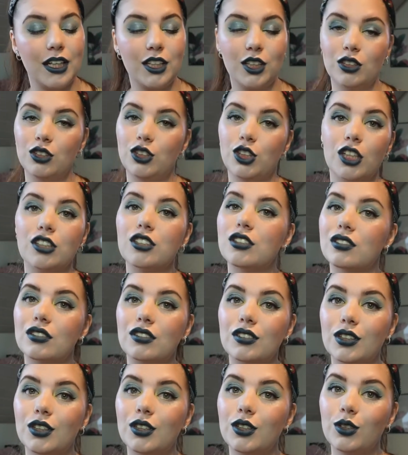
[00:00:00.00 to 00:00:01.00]
and
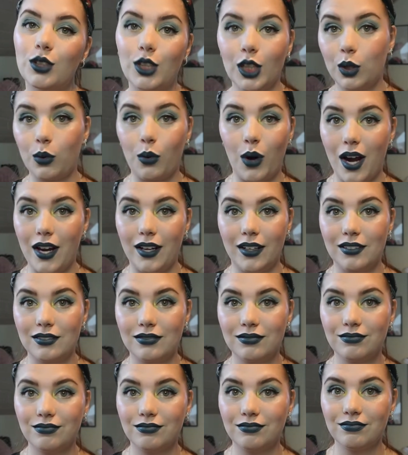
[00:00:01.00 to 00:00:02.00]
just the grey
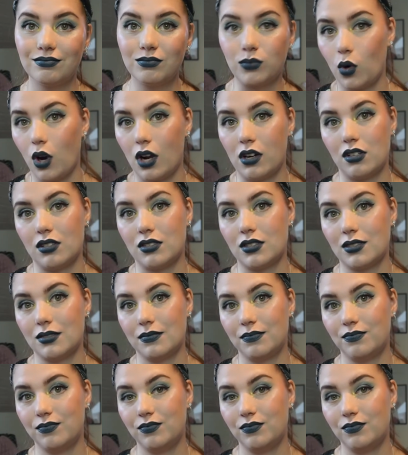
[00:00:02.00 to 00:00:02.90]
ones,